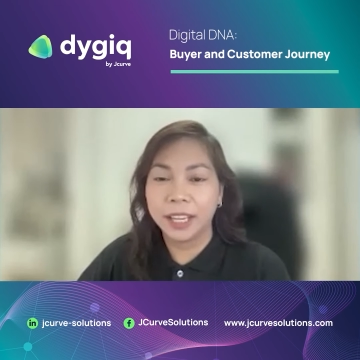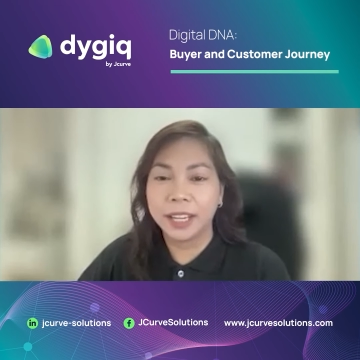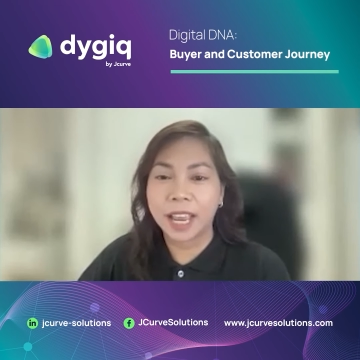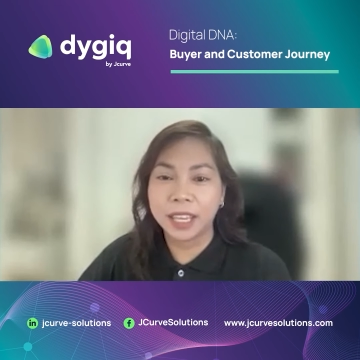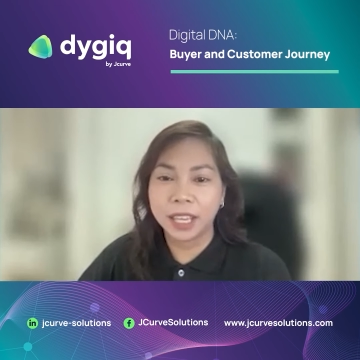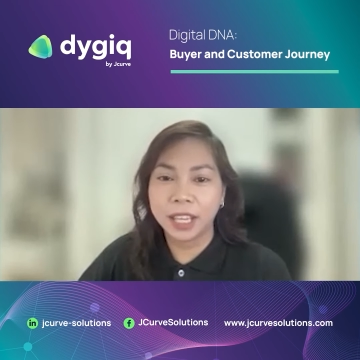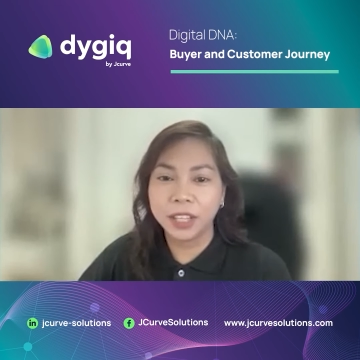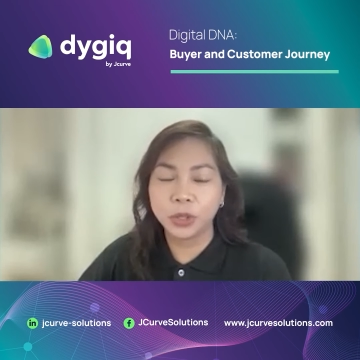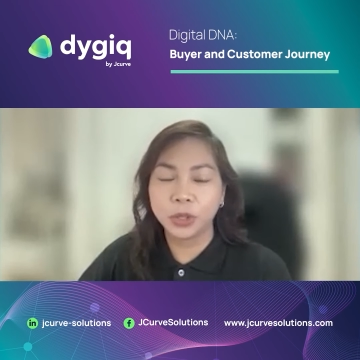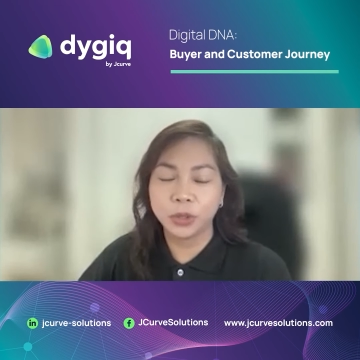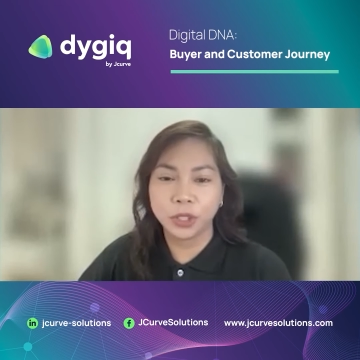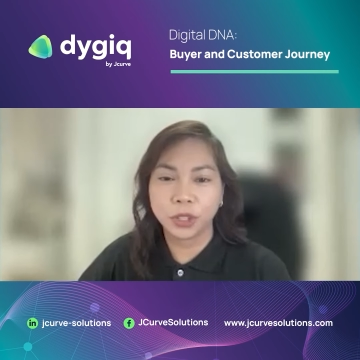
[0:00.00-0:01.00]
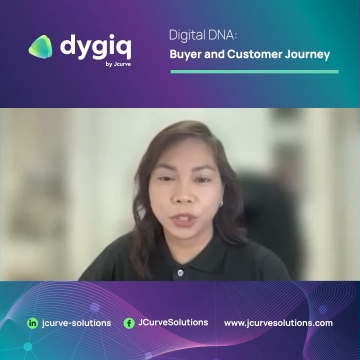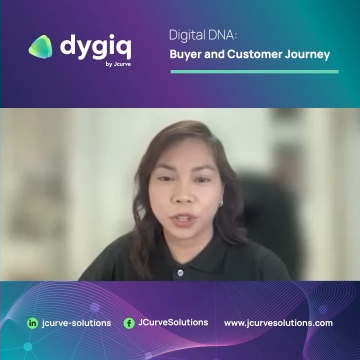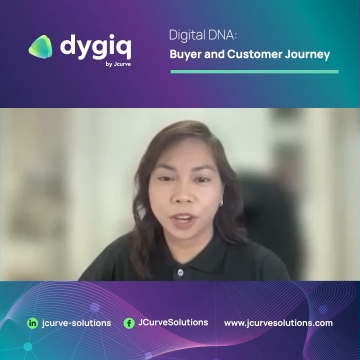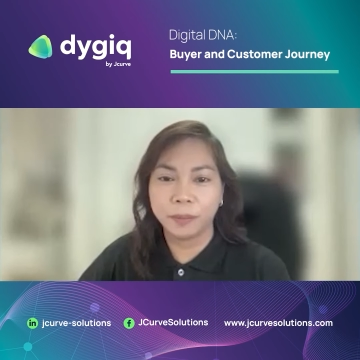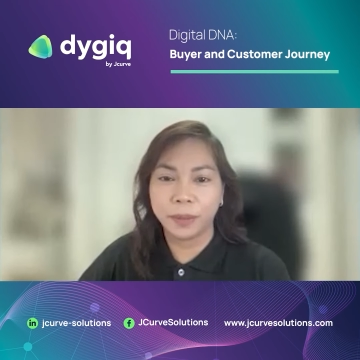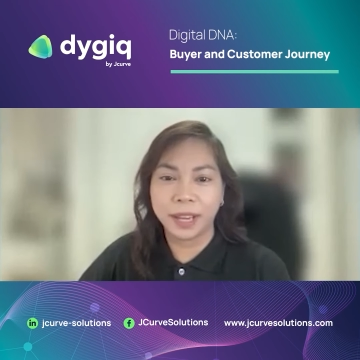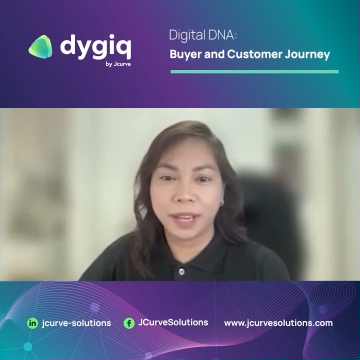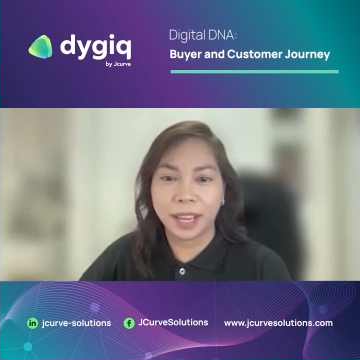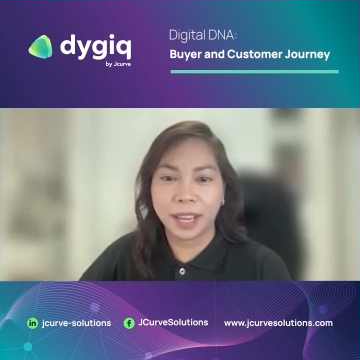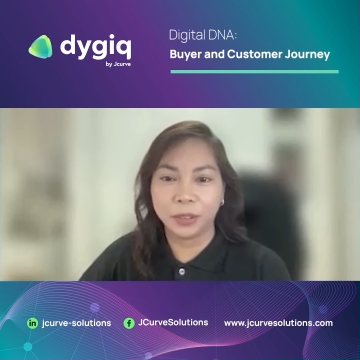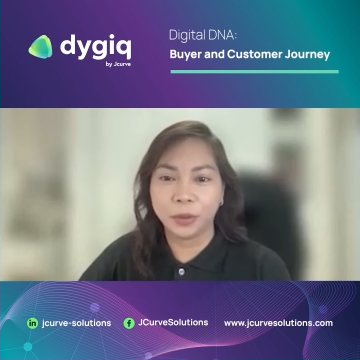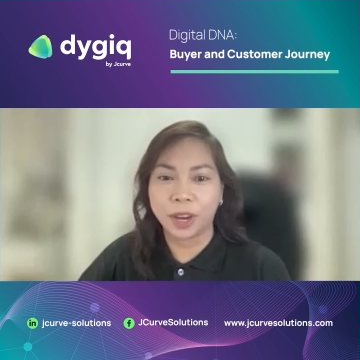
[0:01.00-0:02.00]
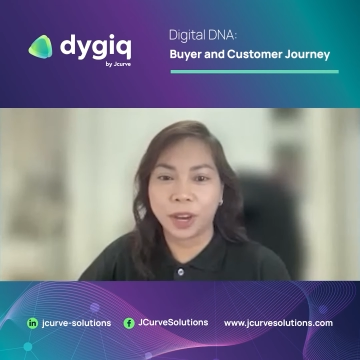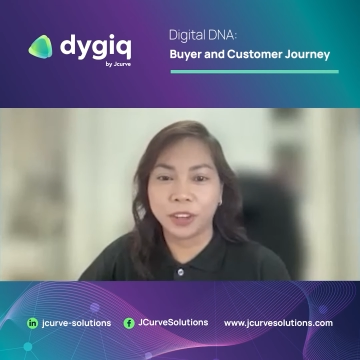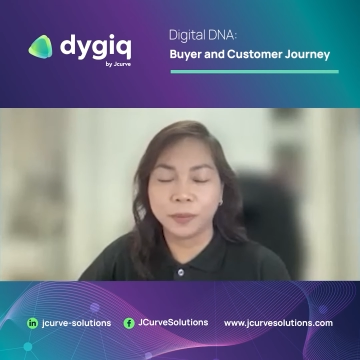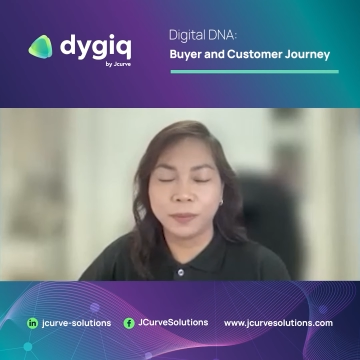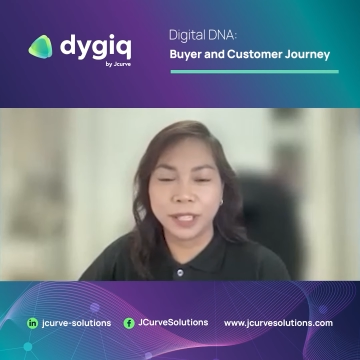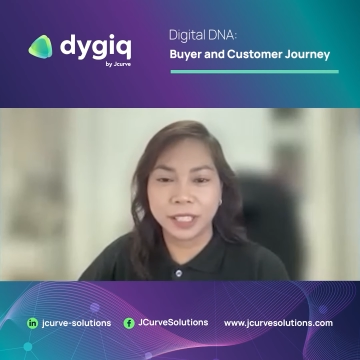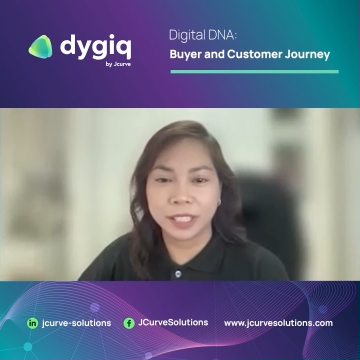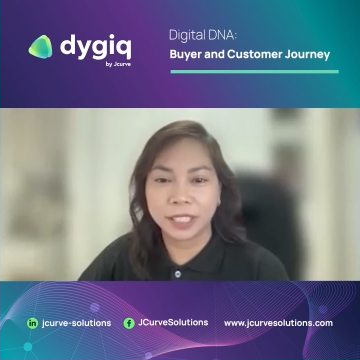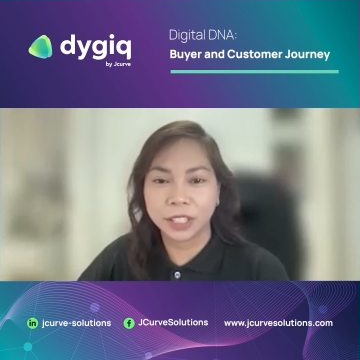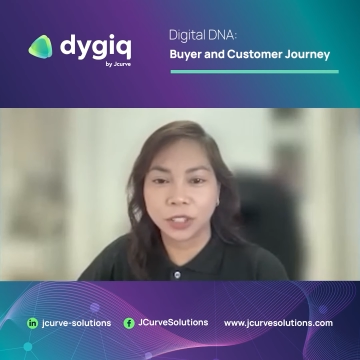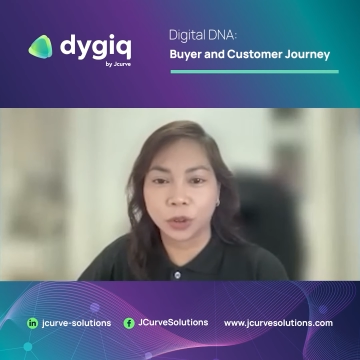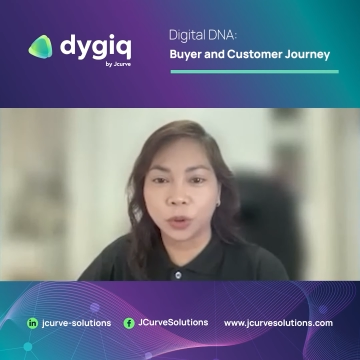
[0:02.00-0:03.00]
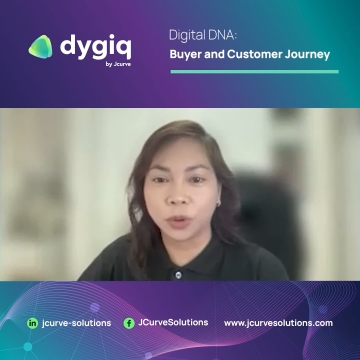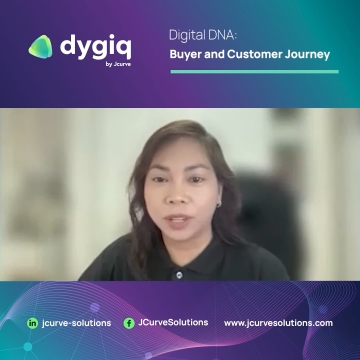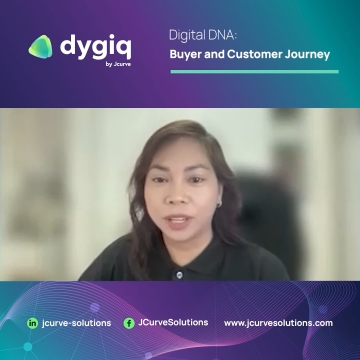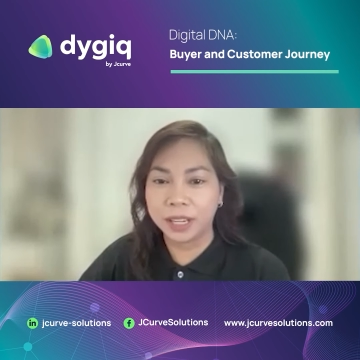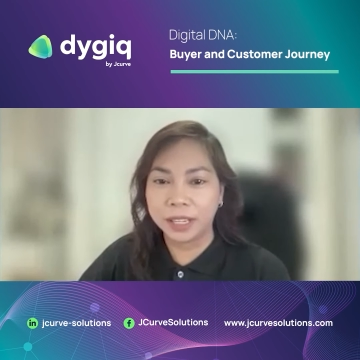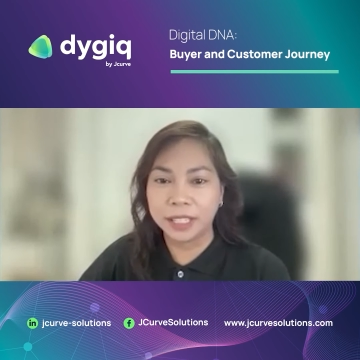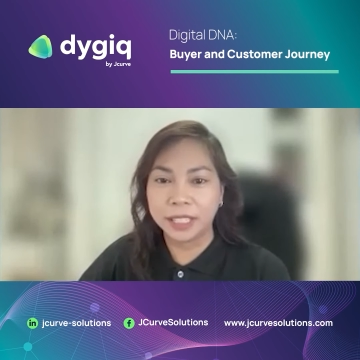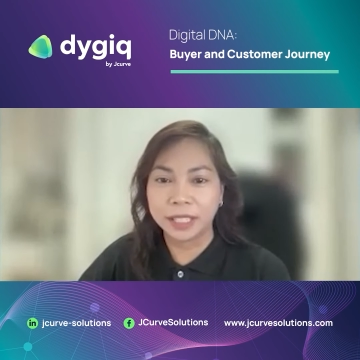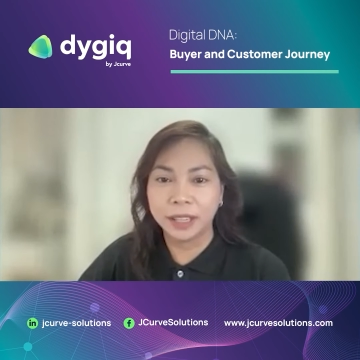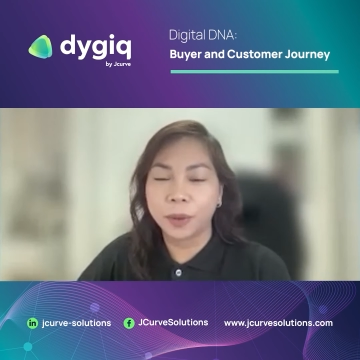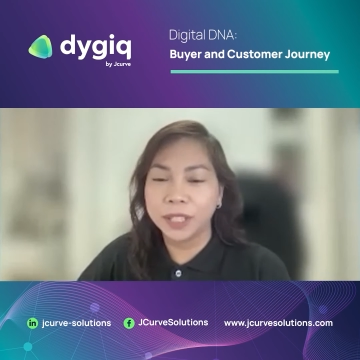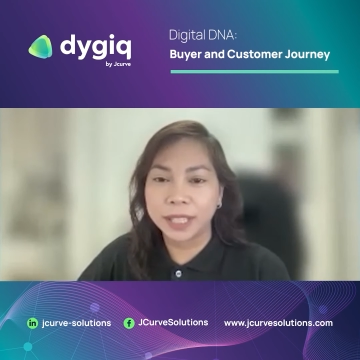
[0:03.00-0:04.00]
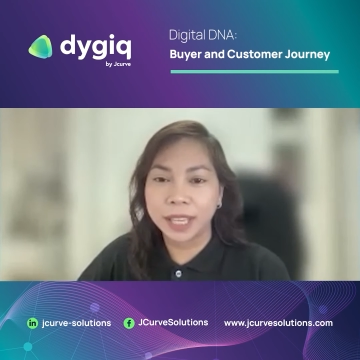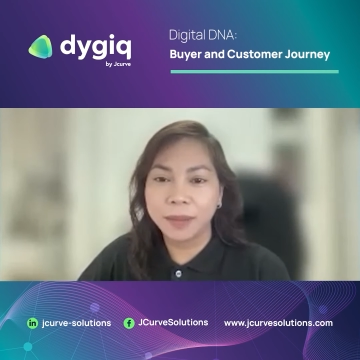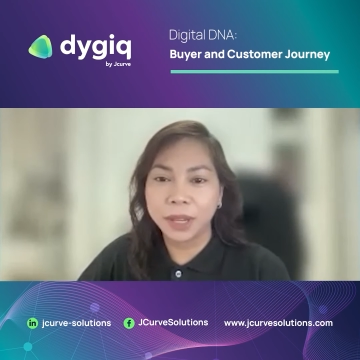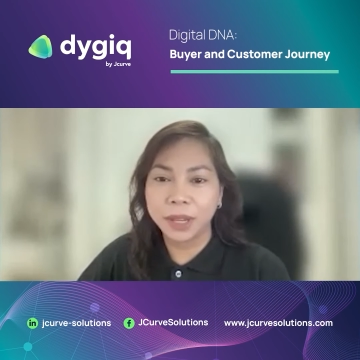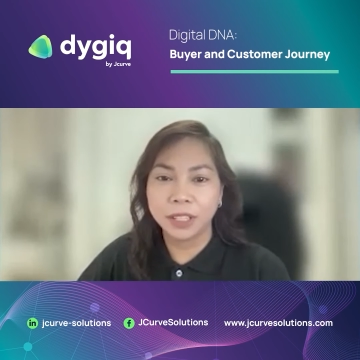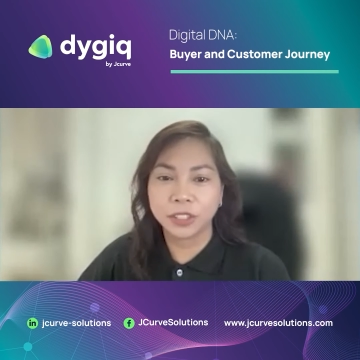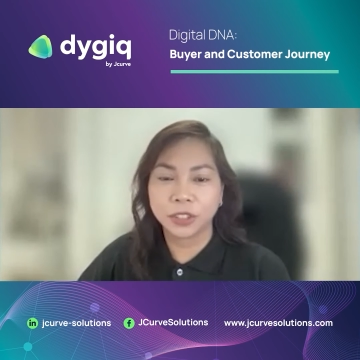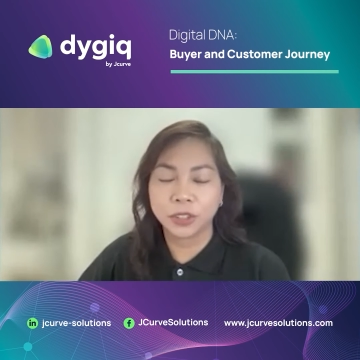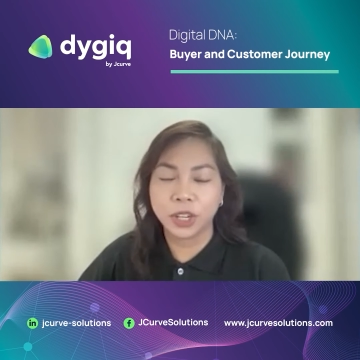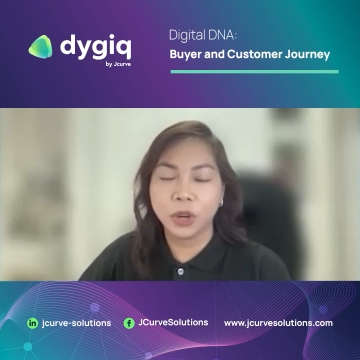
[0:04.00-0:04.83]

and then I introduces your company again to other businesses or colleagues from the same industry